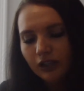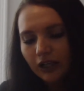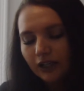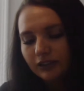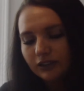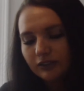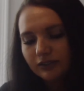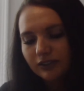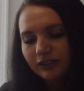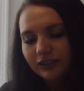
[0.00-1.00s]
I
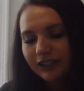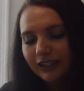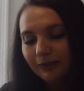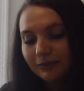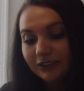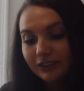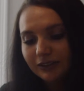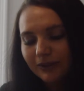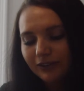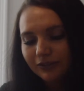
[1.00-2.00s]
don't know. I'm
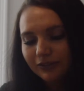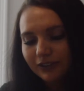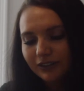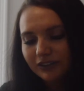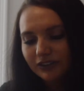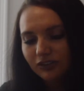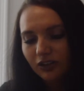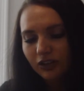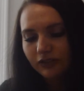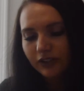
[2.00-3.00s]
dumb. I haven't really listened to
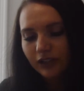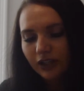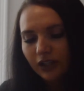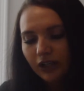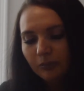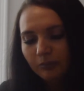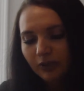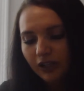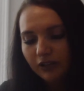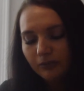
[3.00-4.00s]
all of it.
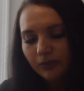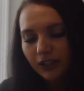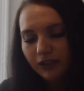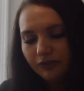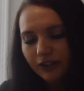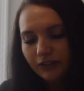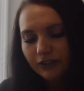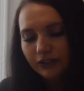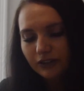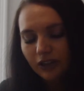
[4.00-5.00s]
But my
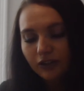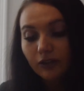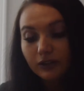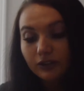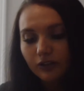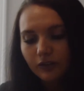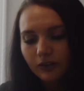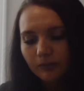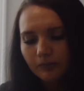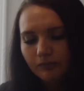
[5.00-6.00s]
favorites. Oh no, it's
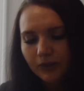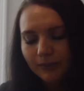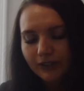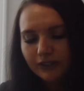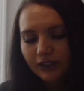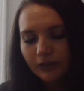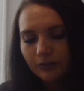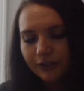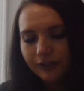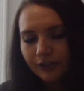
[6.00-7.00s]
called The Big Day, I'm
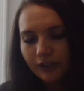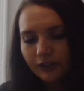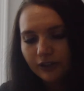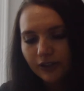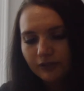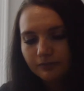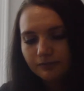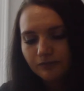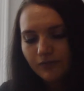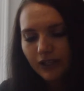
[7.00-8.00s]
pretty sure. Yeah.
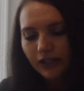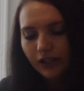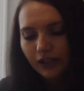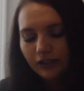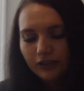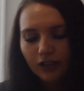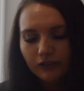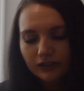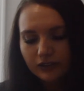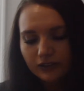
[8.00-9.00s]

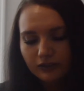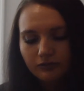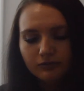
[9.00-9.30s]
Obviously.